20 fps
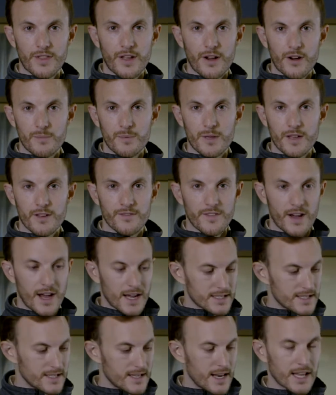therapy of
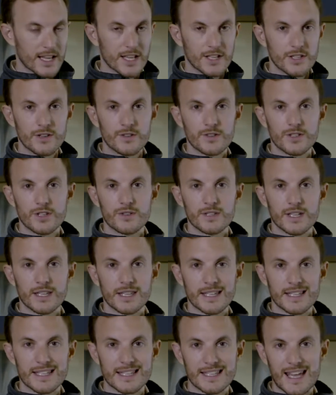VOCSN I can use using
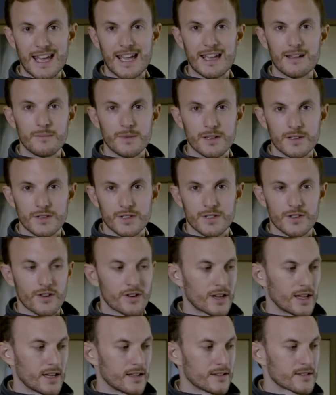the same
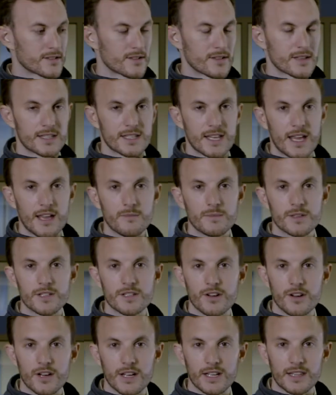circuit. So the same
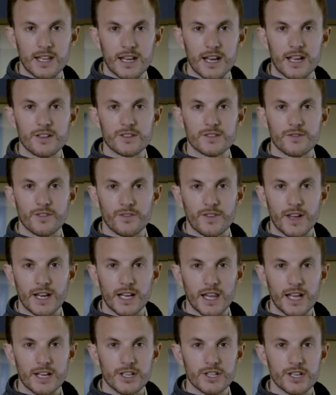circuit that I use for
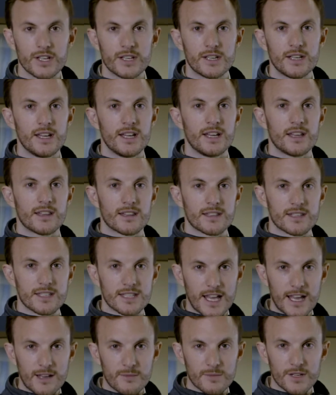ventilation, the
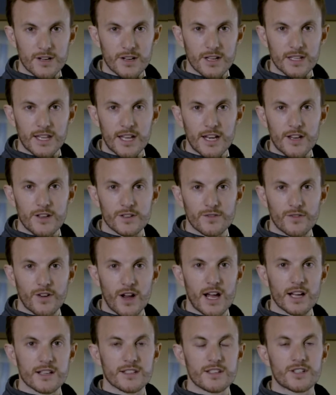same circuit that I use for
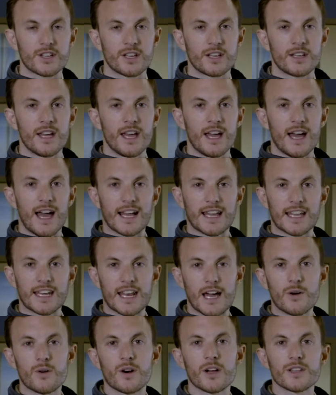oxygen, I can
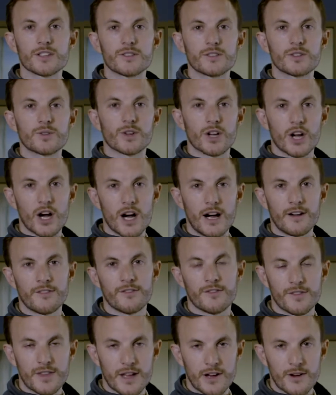now also do
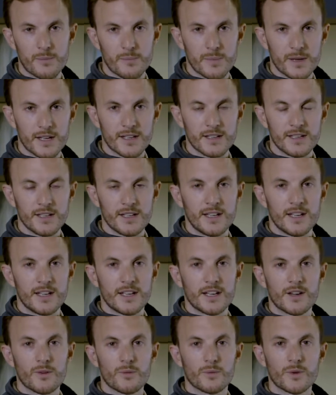cough therapy.
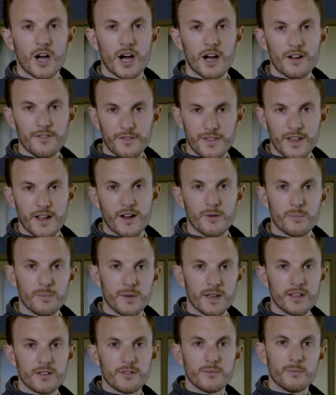Now, cough
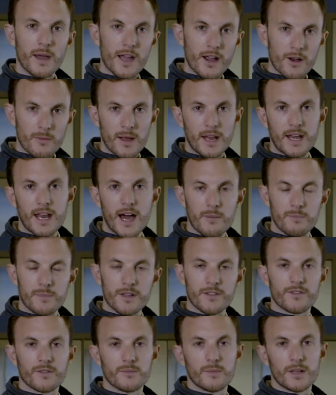therapy you may or may not
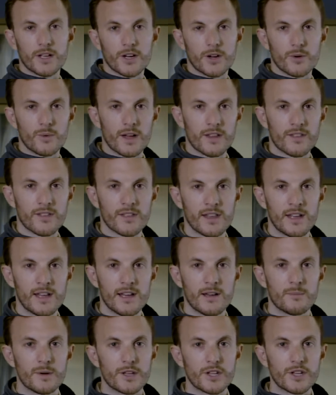be familiar with,
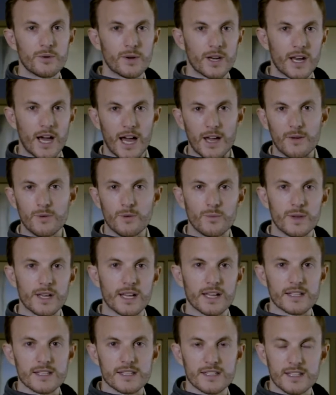but you and I, when we
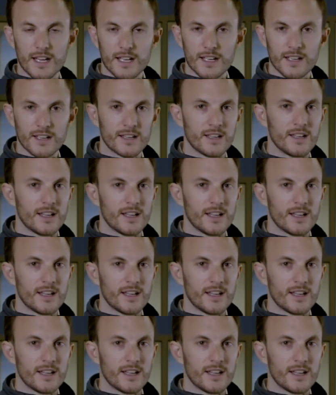get sick,